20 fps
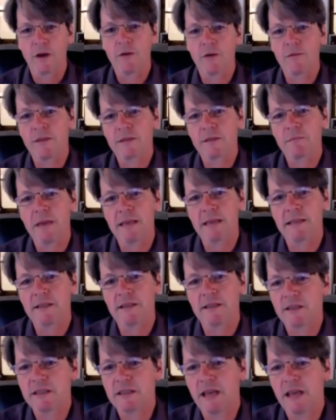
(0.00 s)
So this
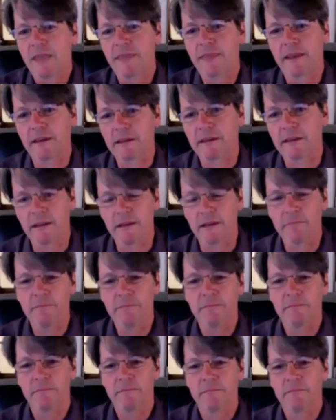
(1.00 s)
message is nothing to
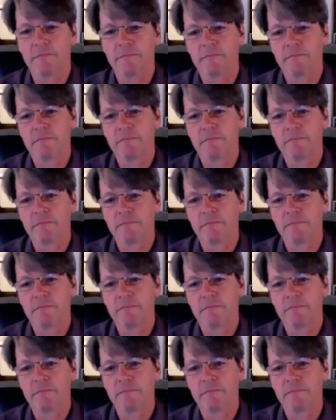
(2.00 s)
them.